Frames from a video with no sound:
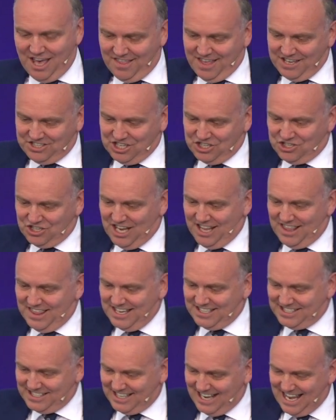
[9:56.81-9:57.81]
This
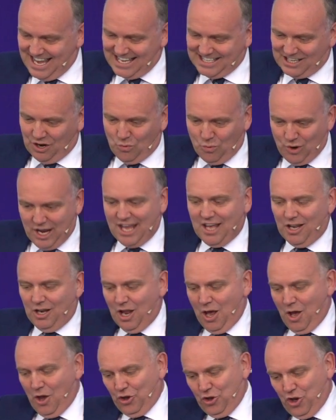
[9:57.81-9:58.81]
is a real
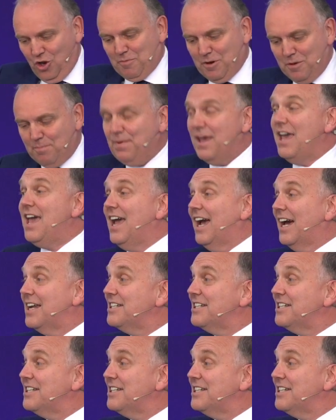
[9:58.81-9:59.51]
human being,